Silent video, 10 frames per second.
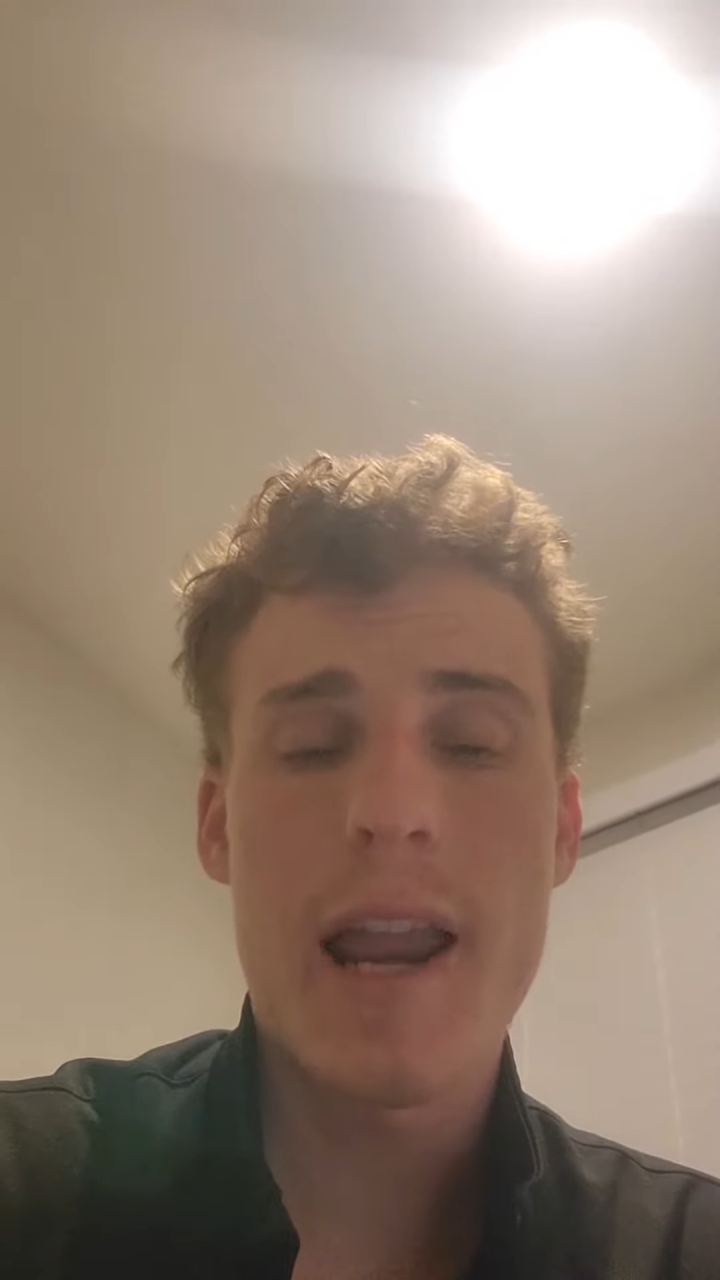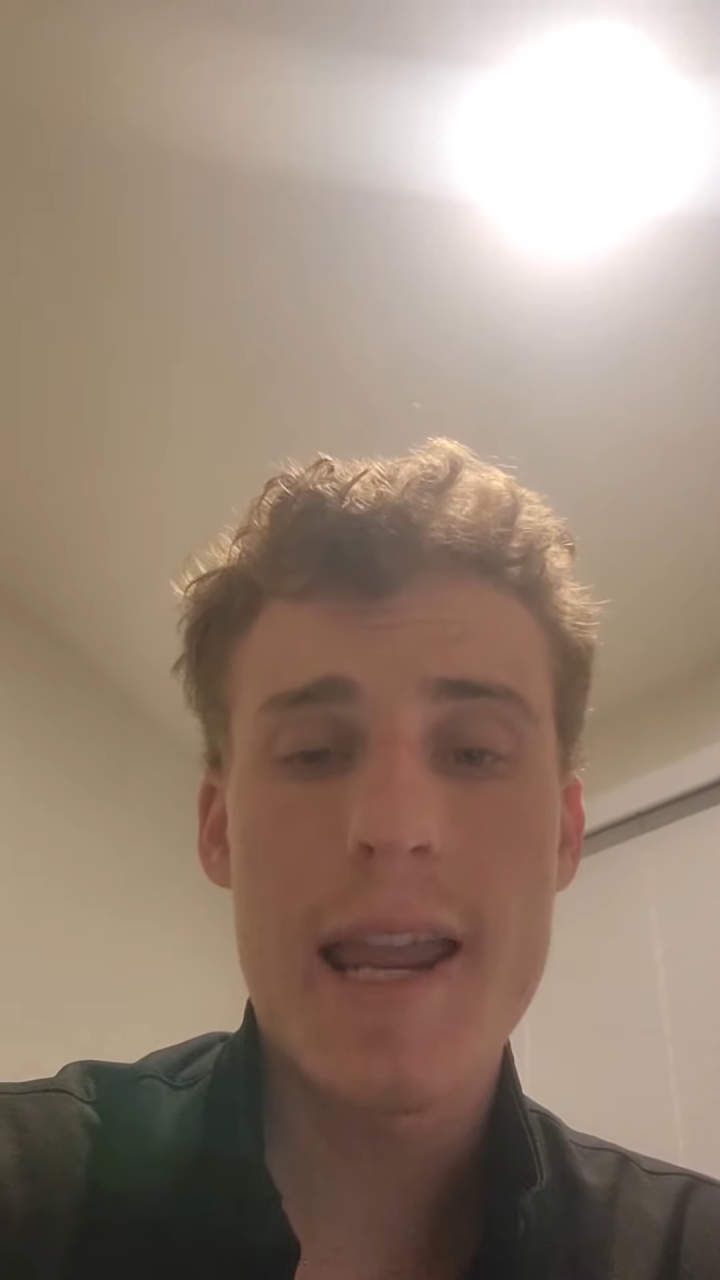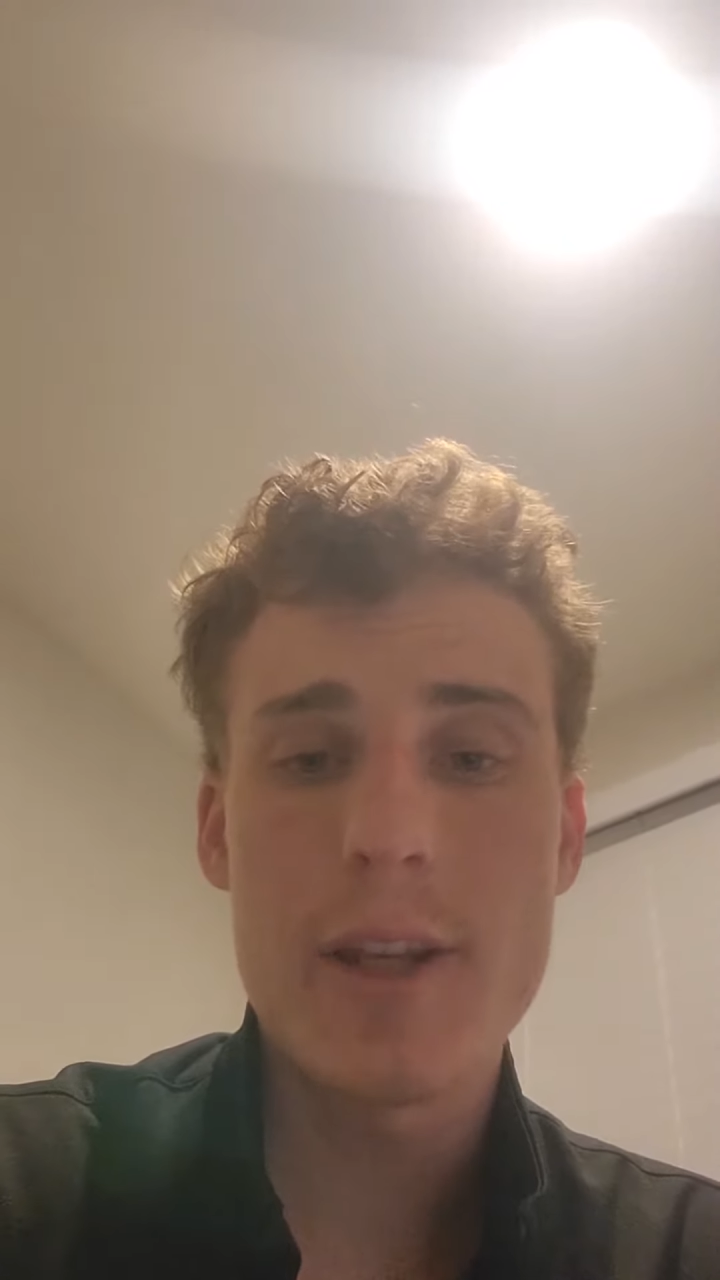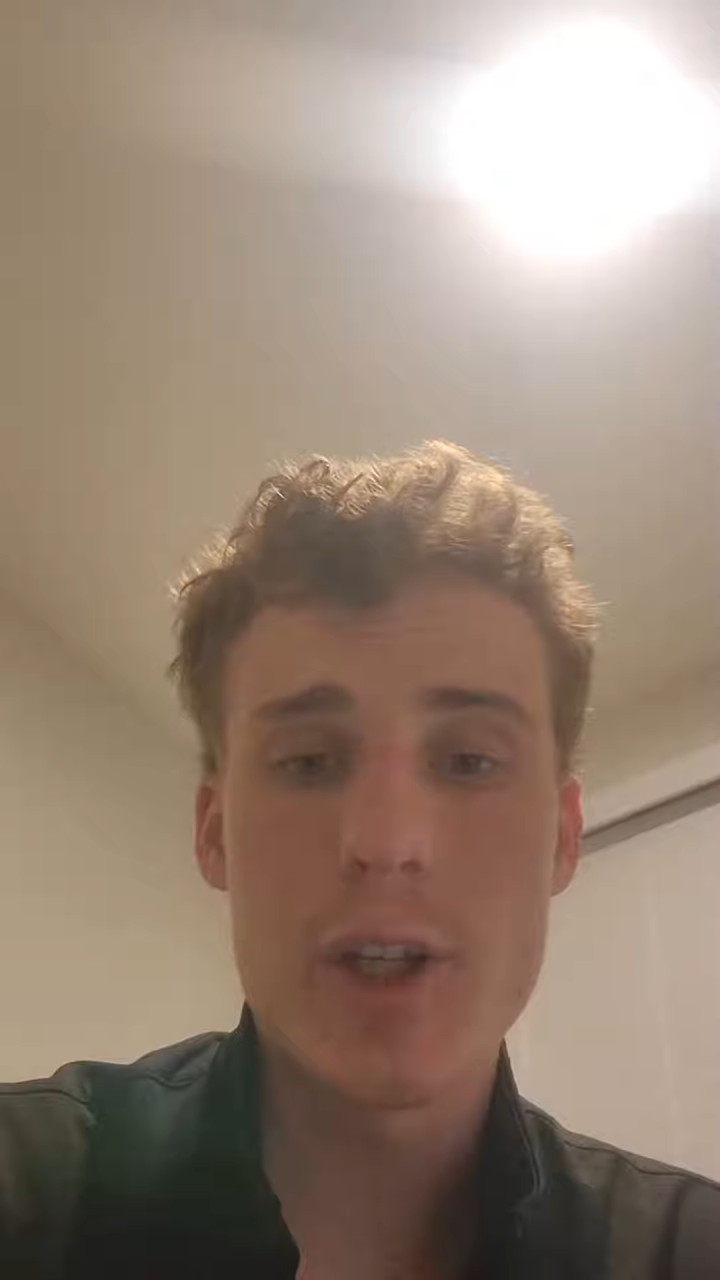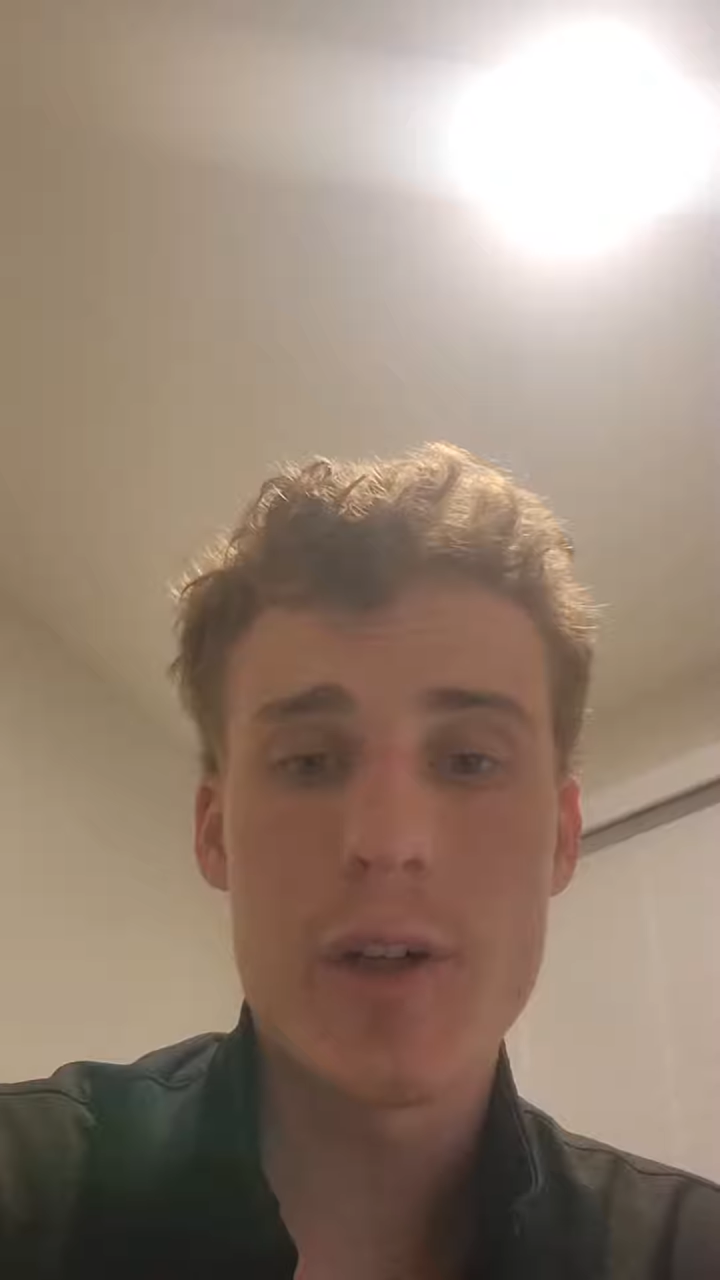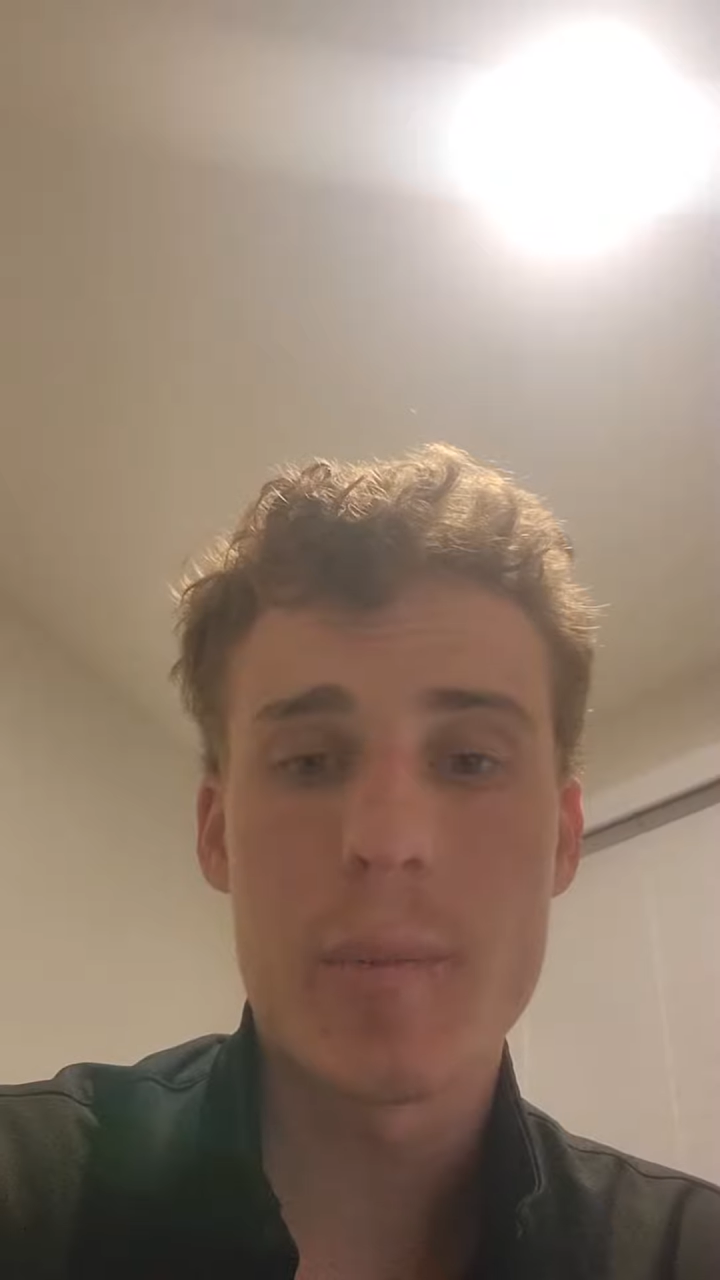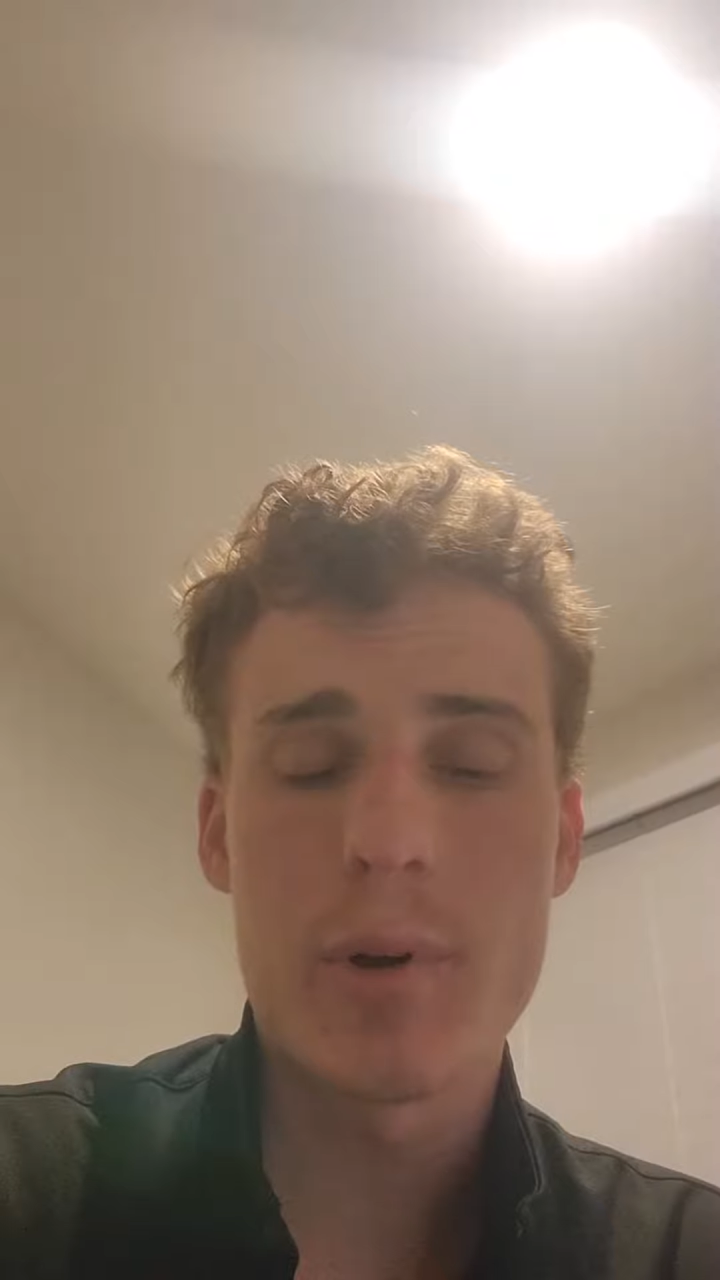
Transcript: and Eury